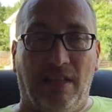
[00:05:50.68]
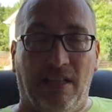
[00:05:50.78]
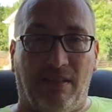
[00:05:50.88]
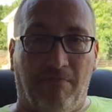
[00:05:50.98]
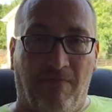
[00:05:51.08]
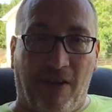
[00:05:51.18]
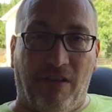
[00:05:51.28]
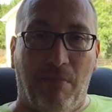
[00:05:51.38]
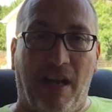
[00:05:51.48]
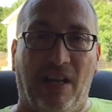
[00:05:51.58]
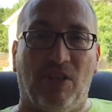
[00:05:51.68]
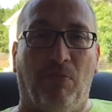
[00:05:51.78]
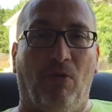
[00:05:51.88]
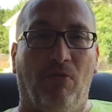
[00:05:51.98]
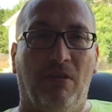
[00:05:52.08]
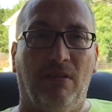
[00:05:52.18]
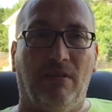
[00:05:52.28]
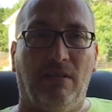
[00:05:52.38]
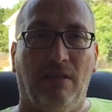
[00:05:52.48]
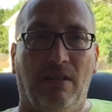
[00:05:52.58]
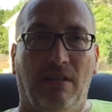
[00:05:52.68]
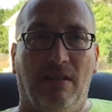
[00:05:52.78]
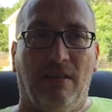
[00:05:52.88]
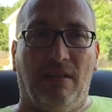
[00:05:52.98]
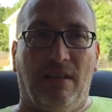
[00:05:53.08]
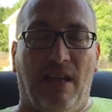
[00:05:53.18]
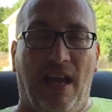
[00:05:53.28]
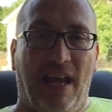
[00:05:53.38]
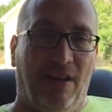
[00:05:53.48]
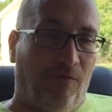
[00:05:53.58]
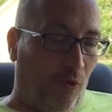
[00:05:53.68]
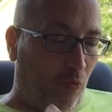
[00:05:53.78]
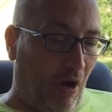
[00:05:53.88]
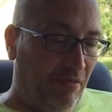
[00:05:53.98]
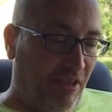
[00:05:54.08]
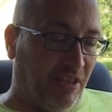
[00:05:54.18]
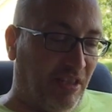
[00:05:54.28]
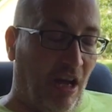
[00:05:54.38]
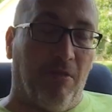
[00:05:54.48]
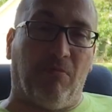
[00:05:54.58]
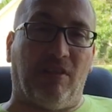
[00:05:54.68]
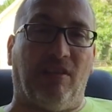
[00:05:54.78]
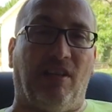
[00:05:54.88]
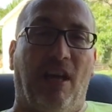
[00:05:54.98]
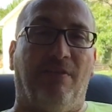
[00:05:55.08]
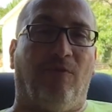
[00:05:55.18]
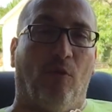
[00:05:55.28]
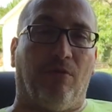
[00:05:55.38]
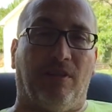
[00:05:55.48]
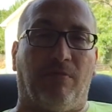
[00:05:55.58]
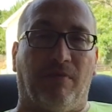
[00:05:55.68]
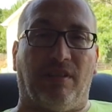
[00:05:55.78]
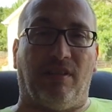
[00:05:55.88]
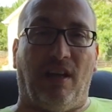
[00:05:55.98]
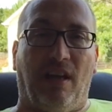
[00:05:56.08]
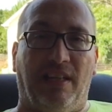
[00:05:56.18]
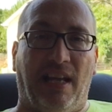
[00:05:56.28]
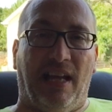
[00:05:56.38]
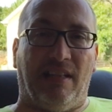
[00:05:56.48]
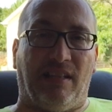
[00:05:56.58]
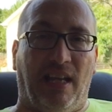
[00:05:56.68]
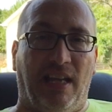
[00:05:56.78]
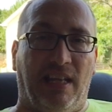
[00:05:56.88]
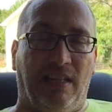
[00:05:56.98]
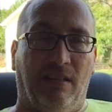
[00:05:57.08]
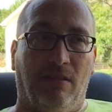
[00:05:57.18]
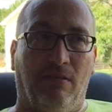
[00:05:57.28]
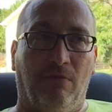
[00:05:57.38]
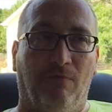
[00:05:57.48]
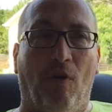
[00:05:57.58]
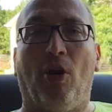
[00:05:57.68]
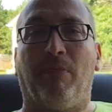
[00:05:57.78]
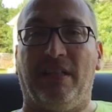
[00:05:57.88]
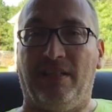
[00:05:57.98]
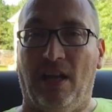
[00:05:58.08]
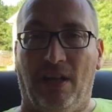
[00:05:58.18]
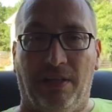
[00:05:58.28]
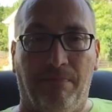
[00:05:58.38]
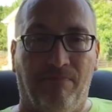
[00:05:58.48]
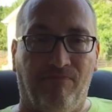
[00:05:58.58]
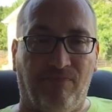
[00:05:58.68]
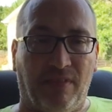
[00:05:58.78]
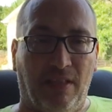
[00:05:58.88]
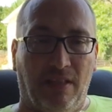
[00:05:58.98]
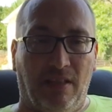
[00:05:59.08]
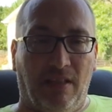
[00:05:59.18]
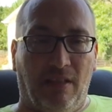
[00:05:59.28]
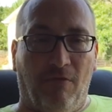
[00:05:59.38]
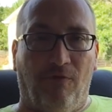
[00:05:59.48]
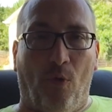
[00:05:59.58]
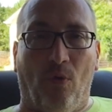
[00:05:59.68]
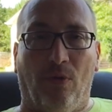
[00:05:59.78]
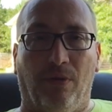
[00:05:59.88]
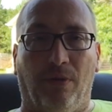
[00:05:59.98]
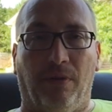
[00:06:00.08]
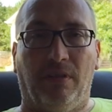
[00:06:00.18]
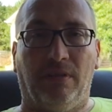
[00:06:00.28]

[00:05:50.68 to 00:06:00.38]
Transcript: It's very manageable. And for what this gun was designed for, this was designed as a varmint gun for